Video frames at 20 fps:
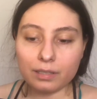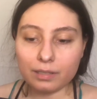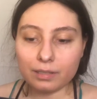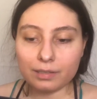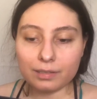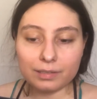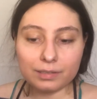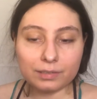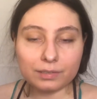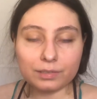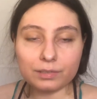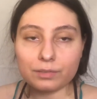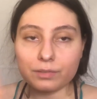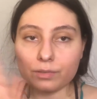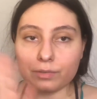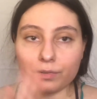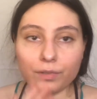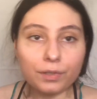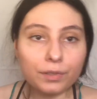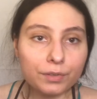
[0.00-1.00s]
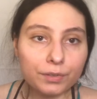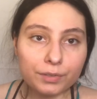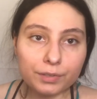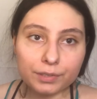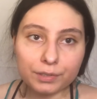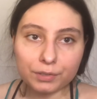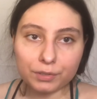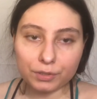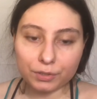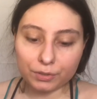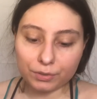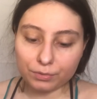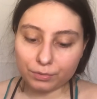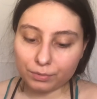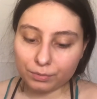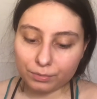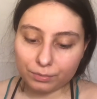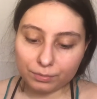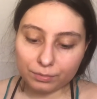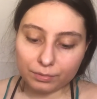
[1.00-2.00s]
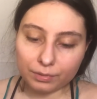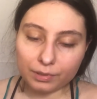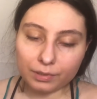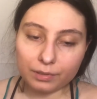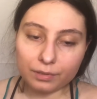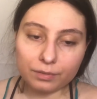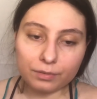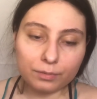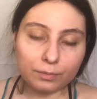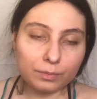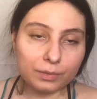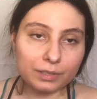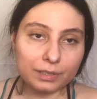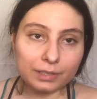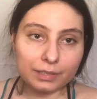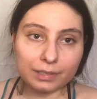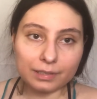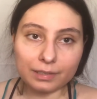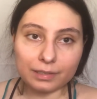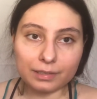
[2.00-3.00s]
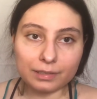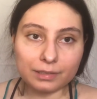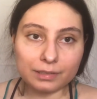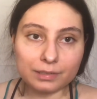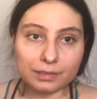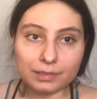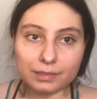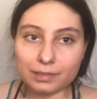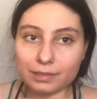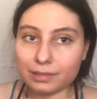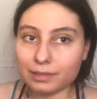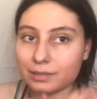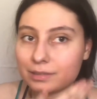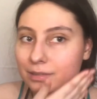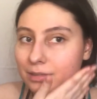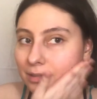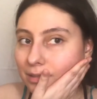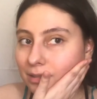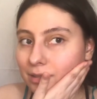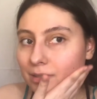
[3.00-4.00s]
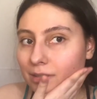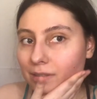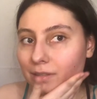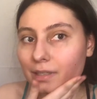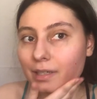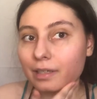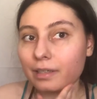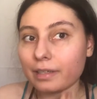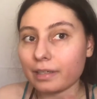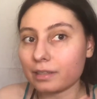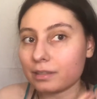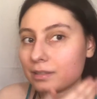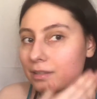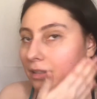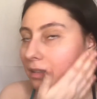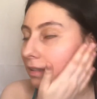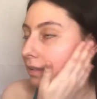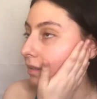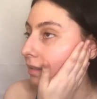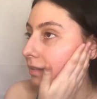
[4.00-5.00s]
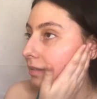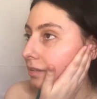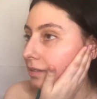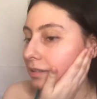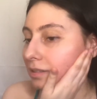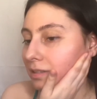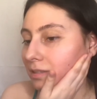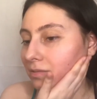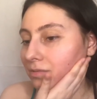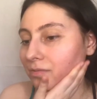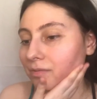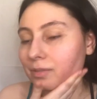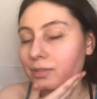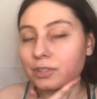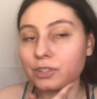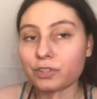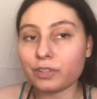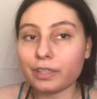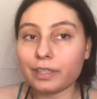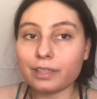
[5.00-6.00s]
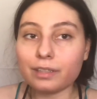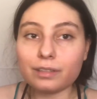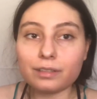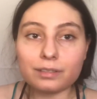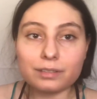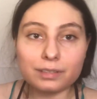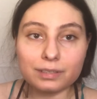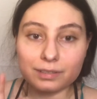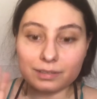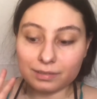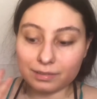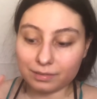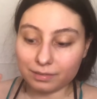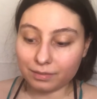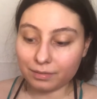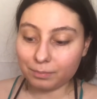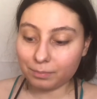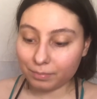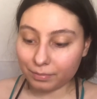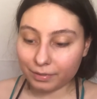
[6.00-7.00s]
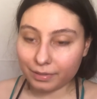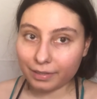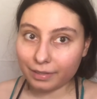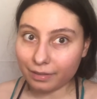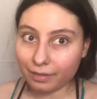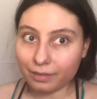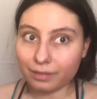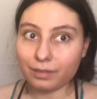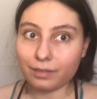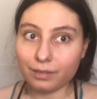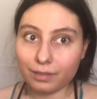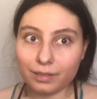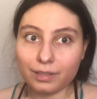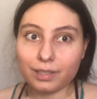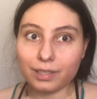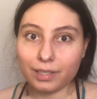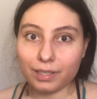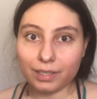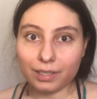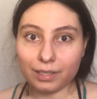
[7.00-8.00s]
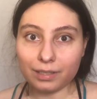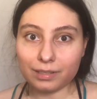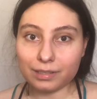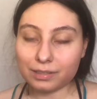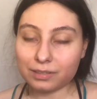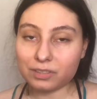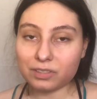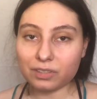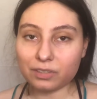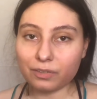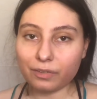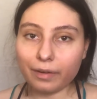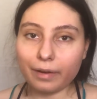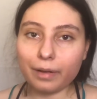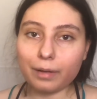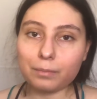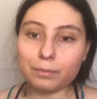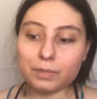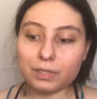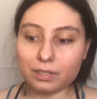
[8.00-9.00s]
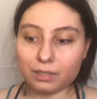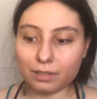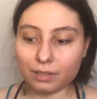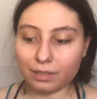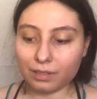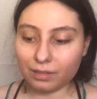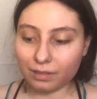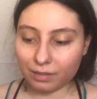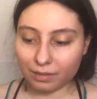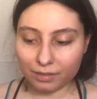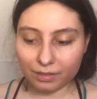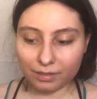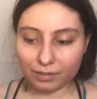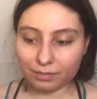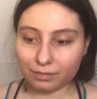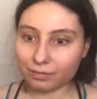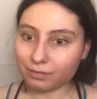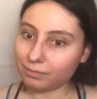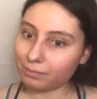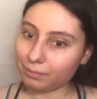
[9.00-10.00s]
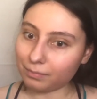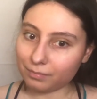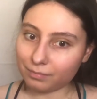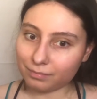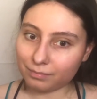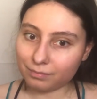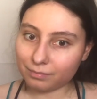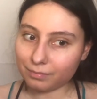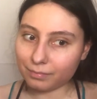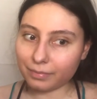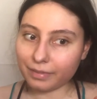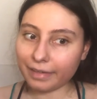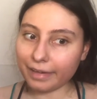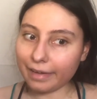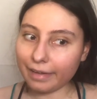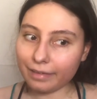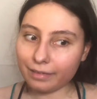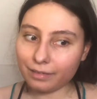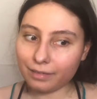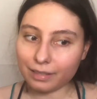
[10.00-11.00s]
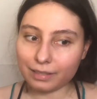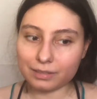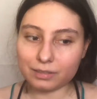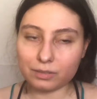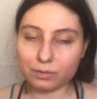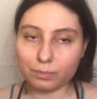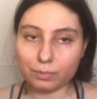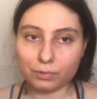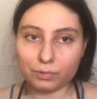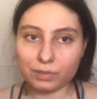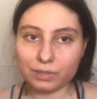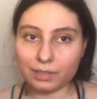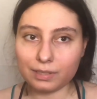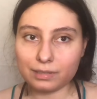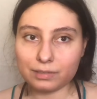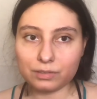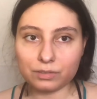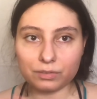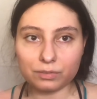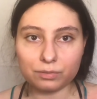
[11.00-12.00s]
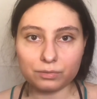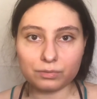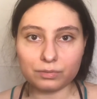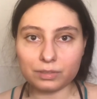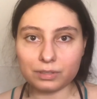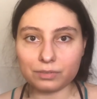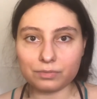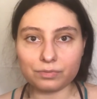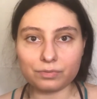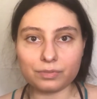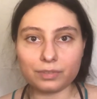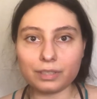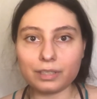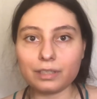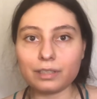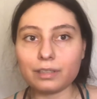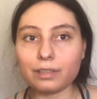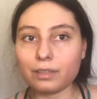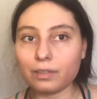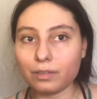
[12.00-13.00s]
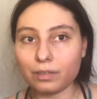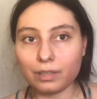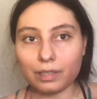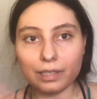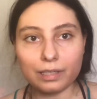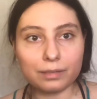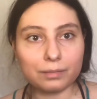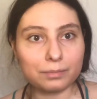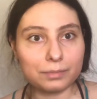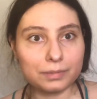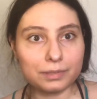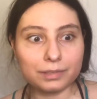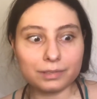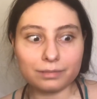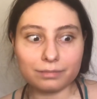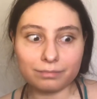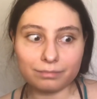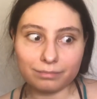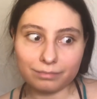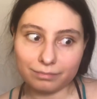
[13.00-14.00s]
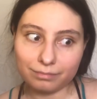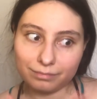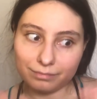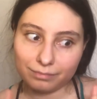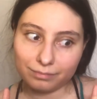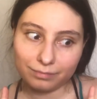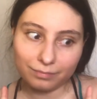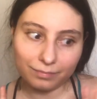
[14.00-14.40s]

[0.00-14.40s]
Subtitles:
that's a whole nother issue. I don't know what it is. It's not acne. It's for trying a separate Instagram skincare brand that's supposed to be cruelty free and all that, but